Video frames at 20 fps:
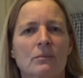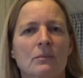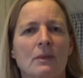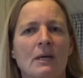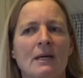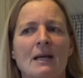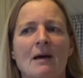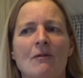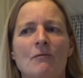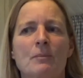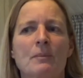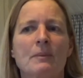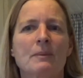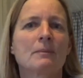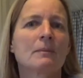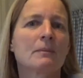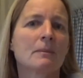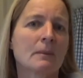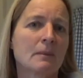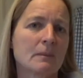And I've
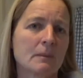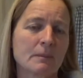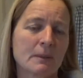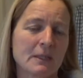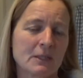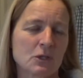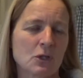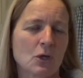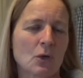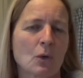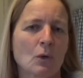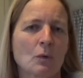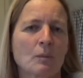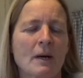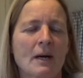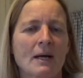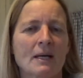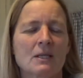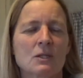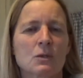been told
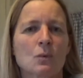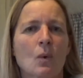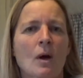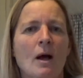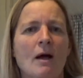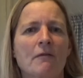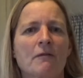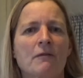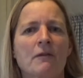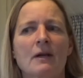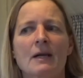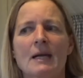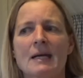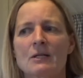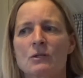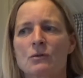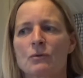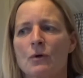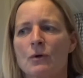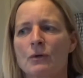by his wife
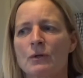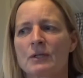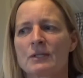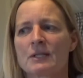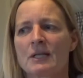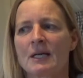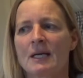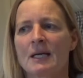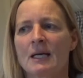later on that